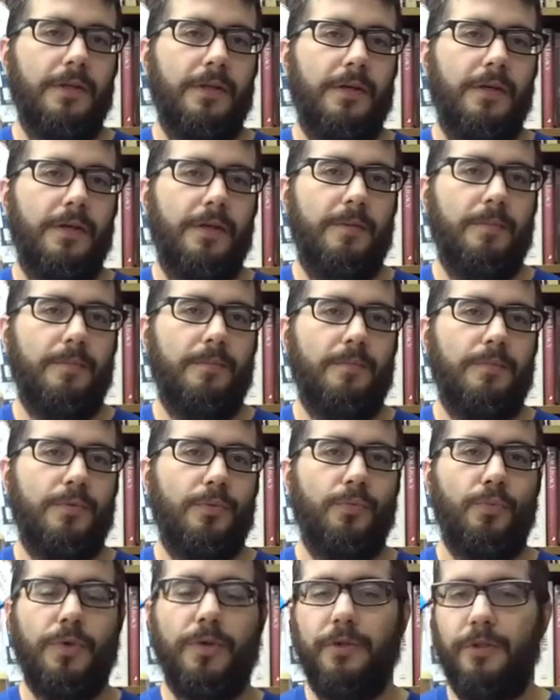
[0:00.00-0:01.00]
uh,
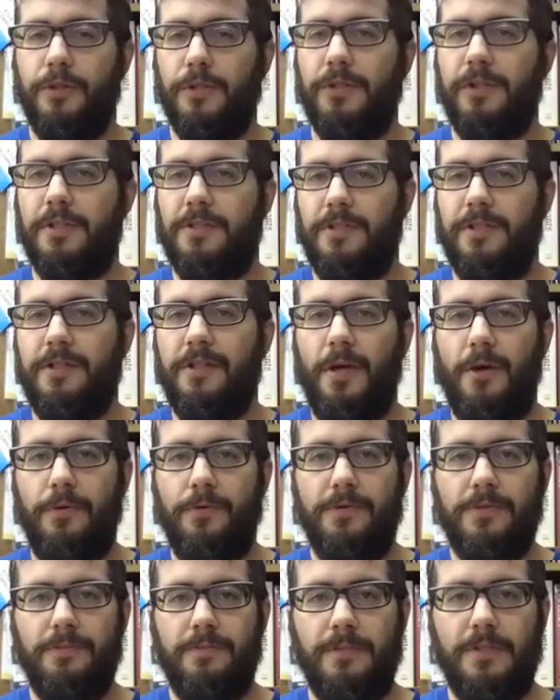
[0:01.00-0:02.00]
some real goodness in
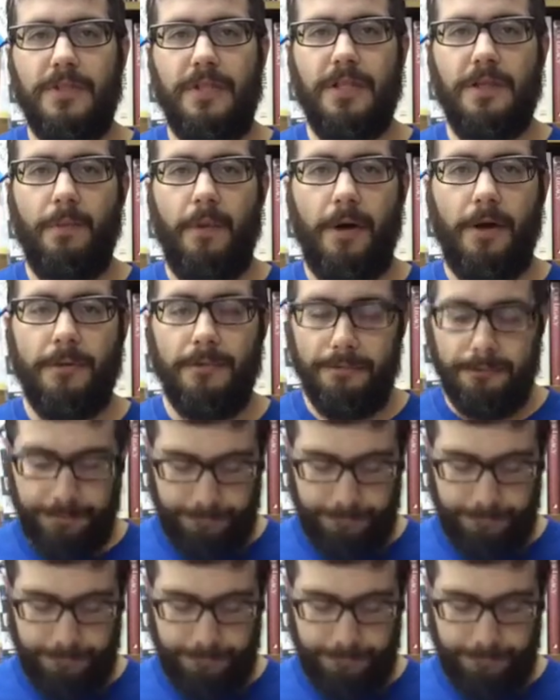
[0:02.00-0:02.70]
those. See you tomorrow.